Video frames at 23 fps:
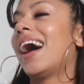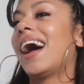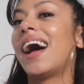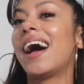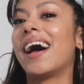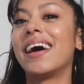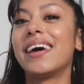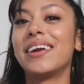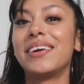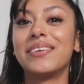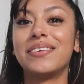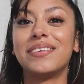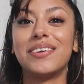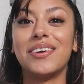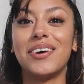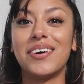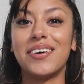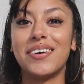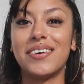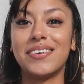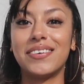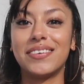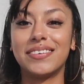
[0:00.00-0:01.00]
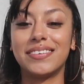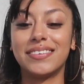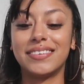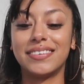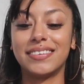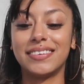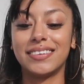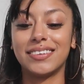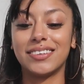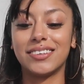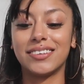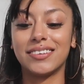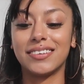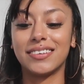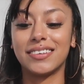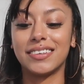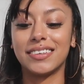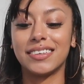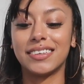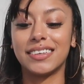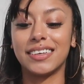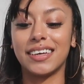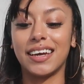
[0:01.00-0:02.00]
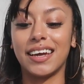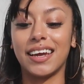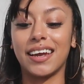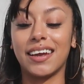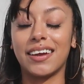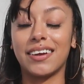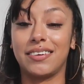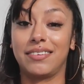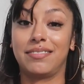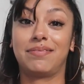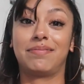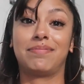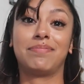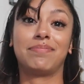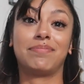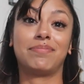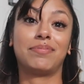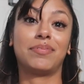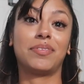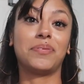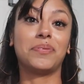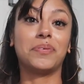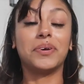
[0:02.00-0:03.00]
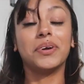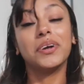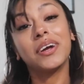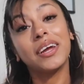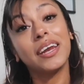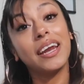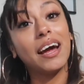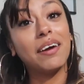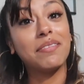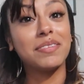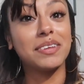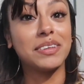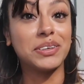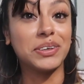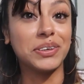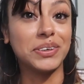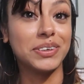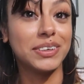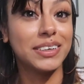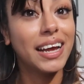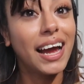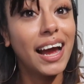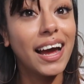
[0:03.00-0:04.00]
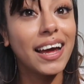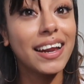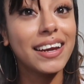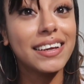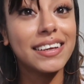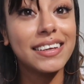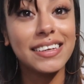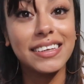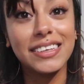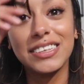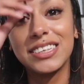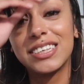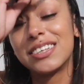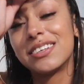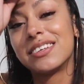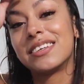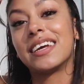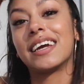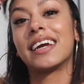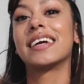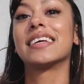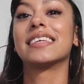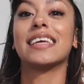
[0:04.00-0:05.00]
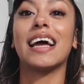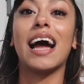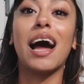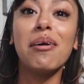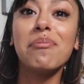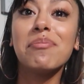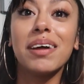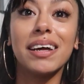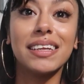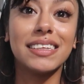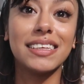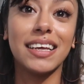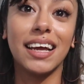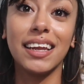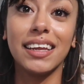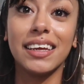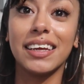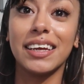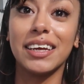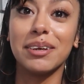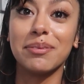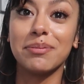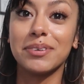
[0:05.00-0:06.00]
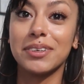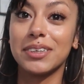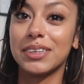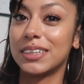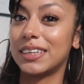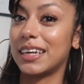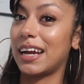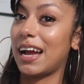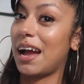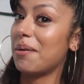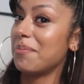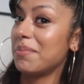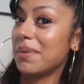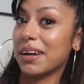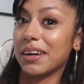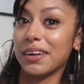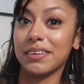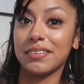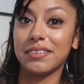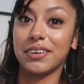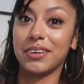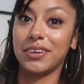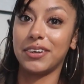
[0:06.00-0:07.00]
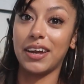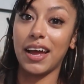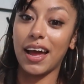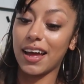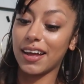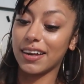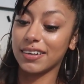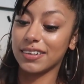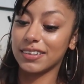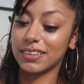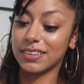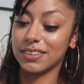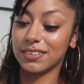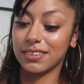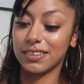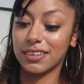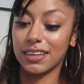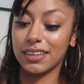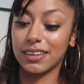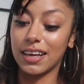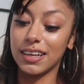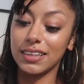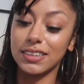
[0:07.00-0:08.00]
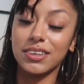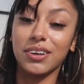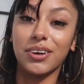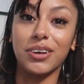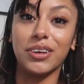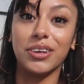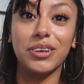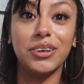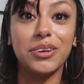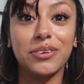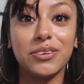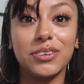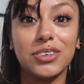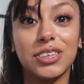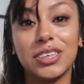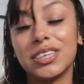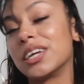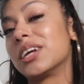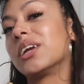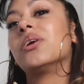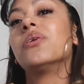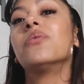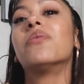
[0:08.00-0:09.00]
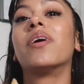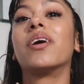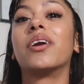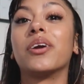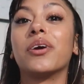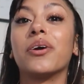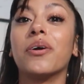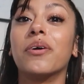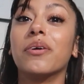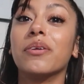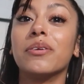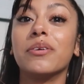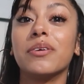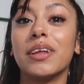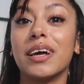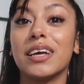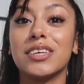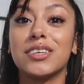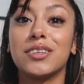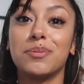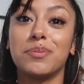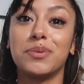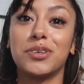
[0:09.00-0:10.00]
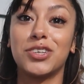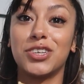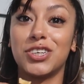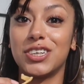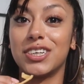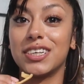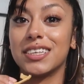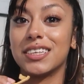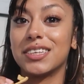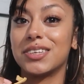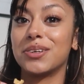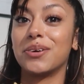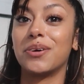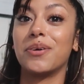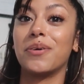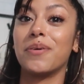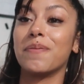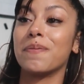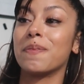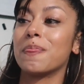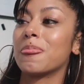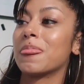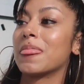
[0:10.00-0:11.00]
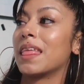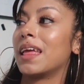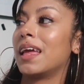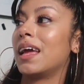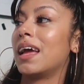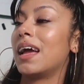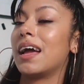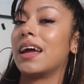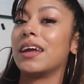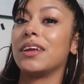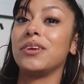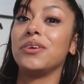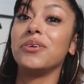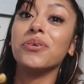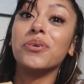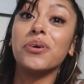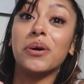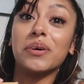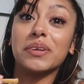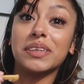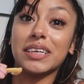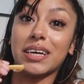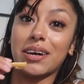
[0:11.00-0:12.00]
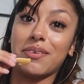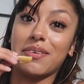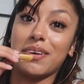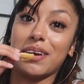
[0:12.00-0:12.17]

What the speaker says: I don't know. And she was just like, well, you're gonna have to tell your dad. And she was like, because I'm not telling him. She's like, I'm not gonna tell your dad. And she was like, that's on you. And she's like, you wanted to go and do that stupid shit, so you go tell